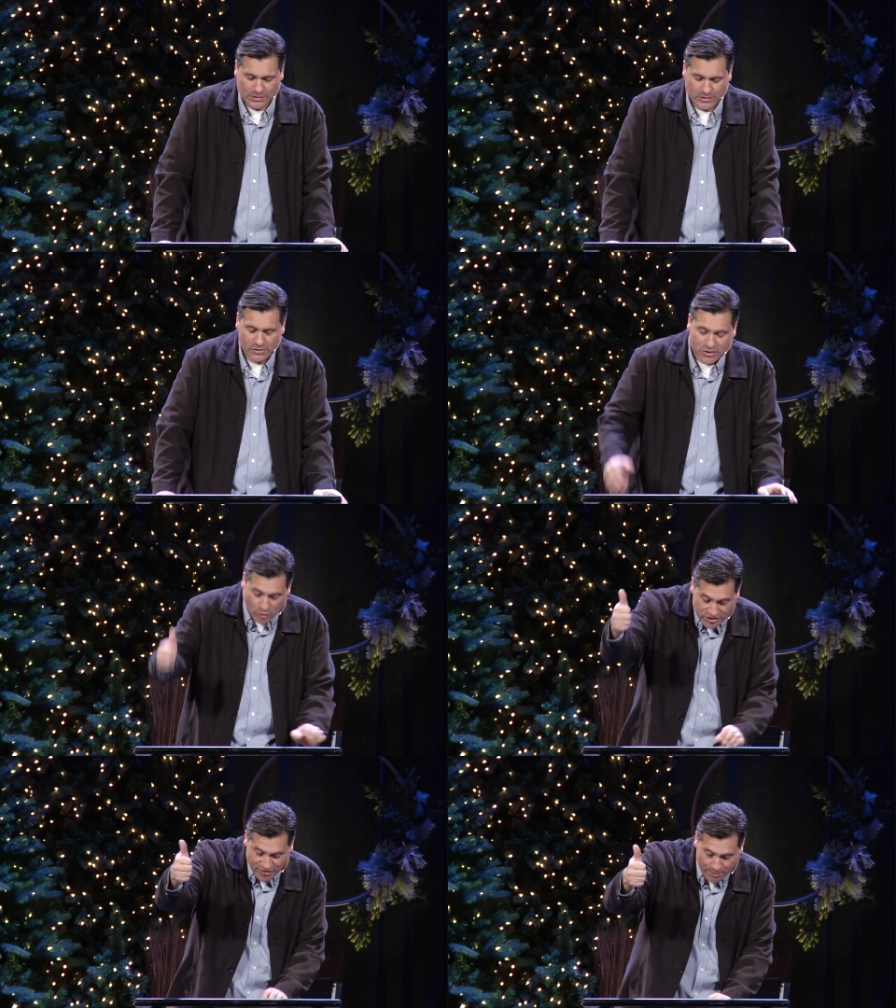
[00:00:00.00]
It's the
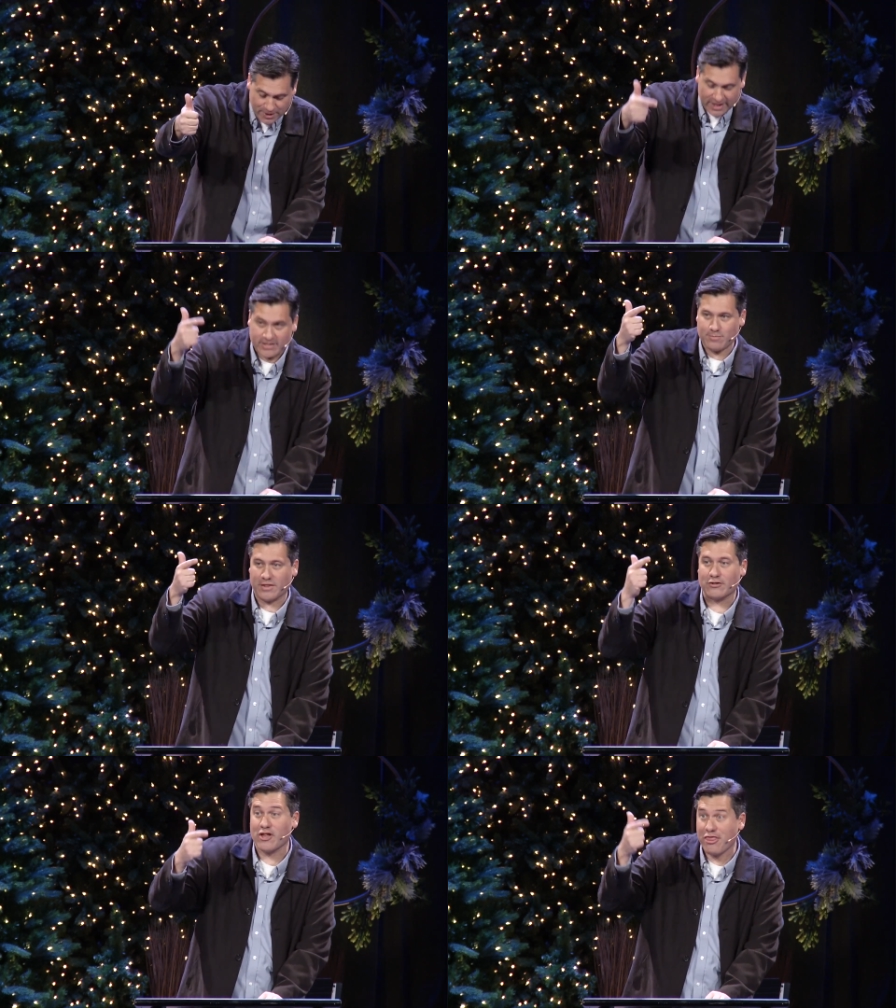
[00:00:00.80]
source of our peace,
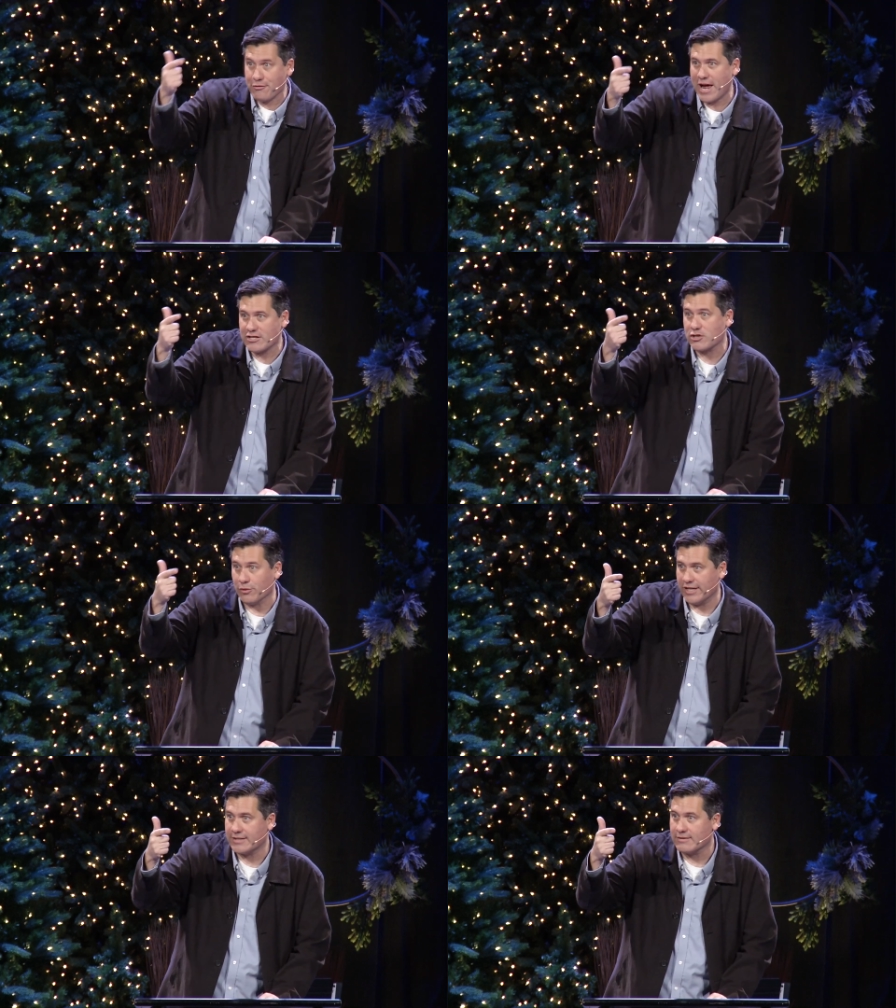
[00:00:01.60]
but there's a threat
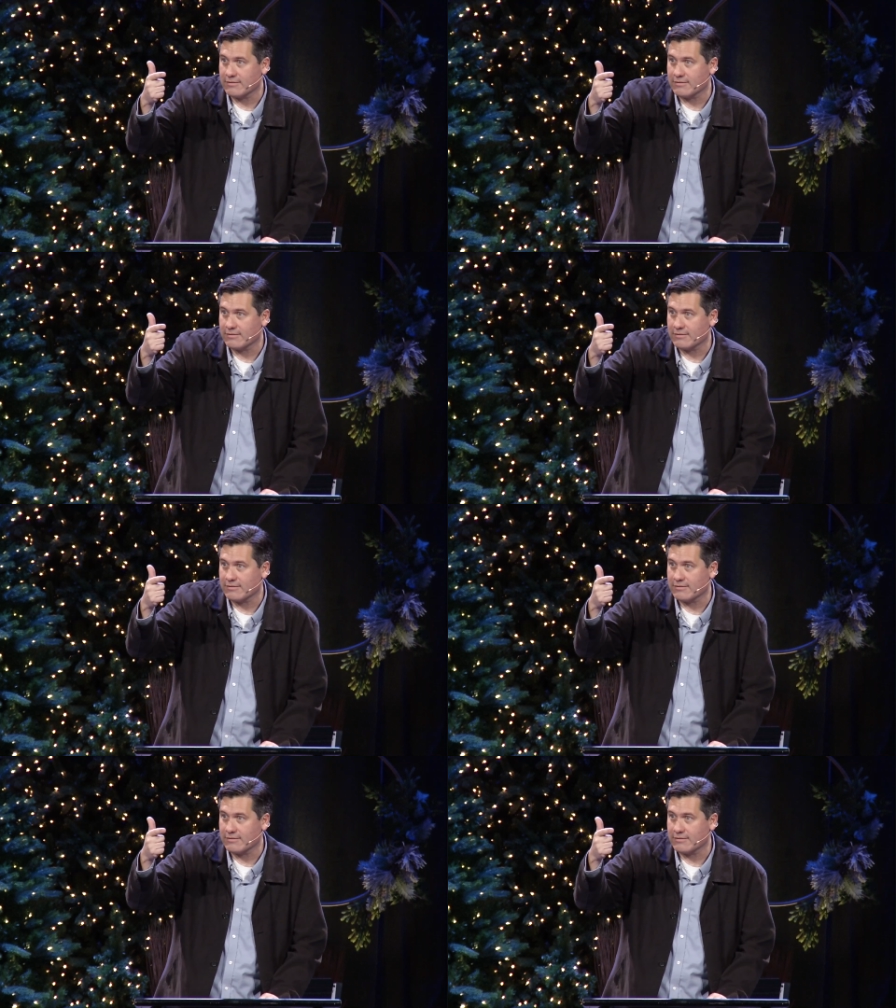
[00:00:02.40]
to it.